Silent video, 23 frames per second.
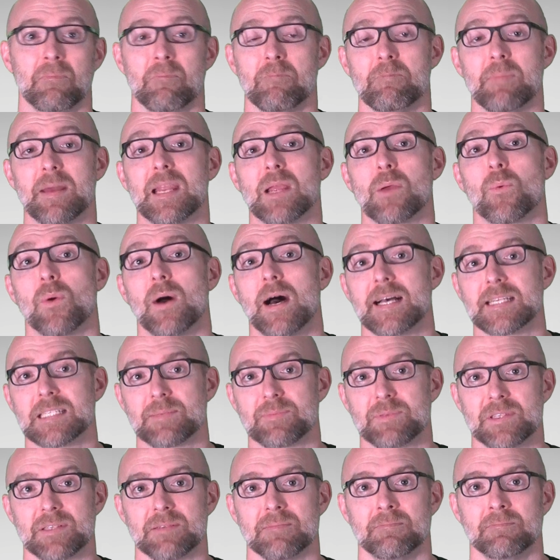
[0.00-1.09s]
many
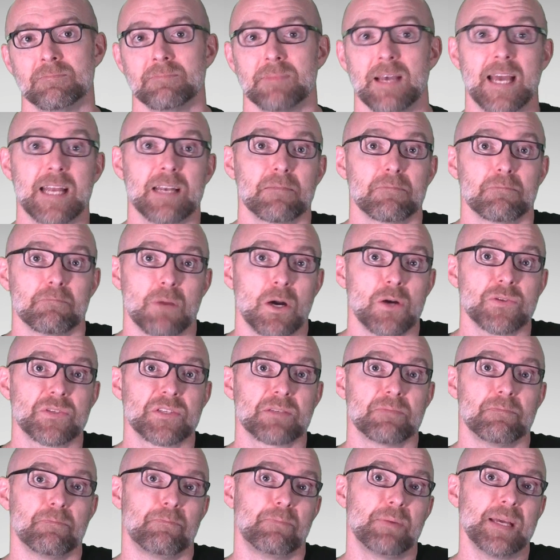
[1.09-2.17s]
wasps, and
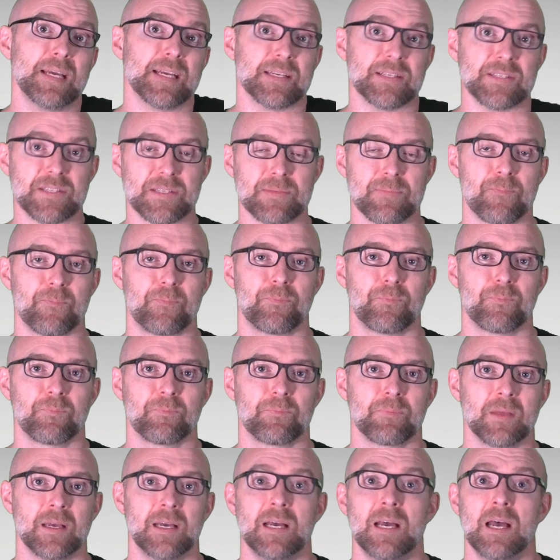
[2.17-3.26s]
most bees.
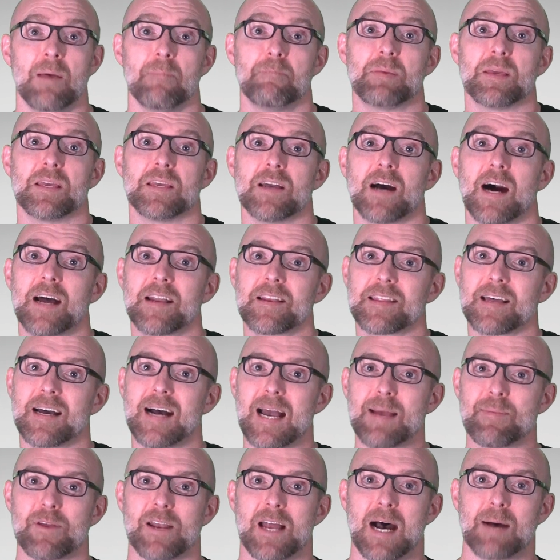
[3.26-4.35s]
Beyond the
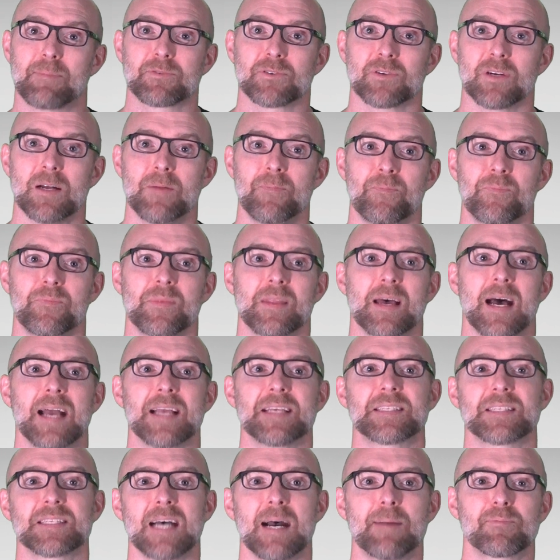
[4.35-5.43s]
Hymenoptera,
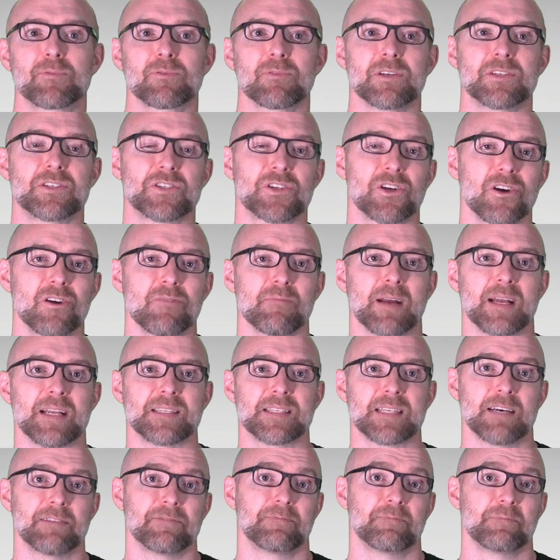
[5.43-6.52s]
Isoptera termites
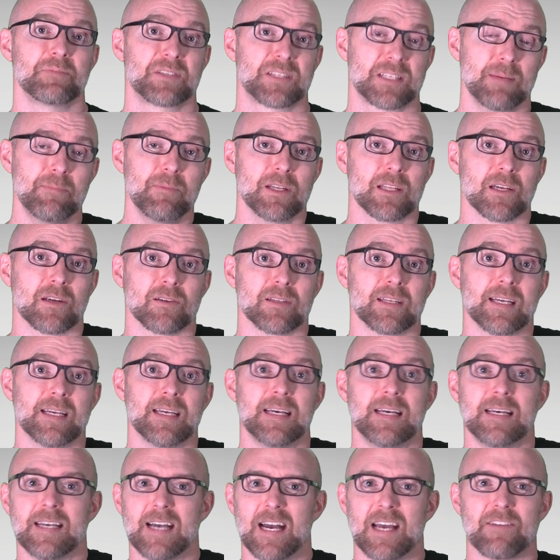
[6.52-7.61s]
have similarly
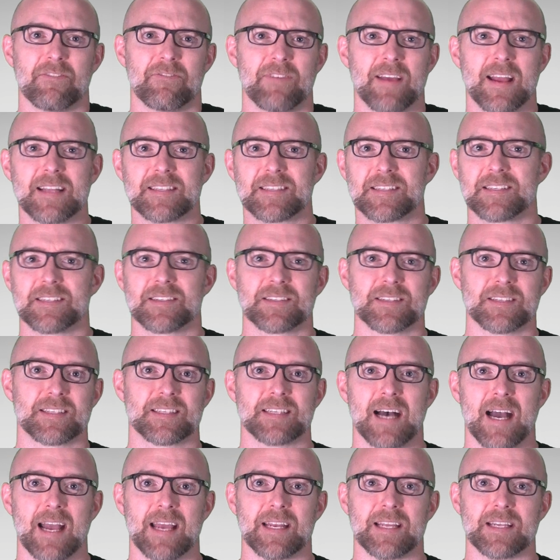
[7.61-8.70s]
advanced
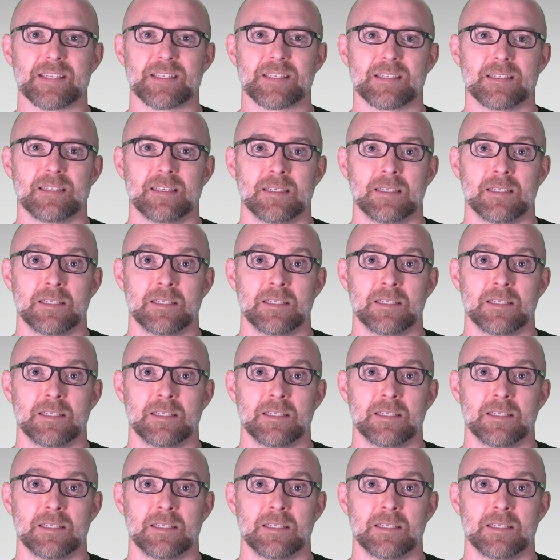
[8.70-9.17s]
societies,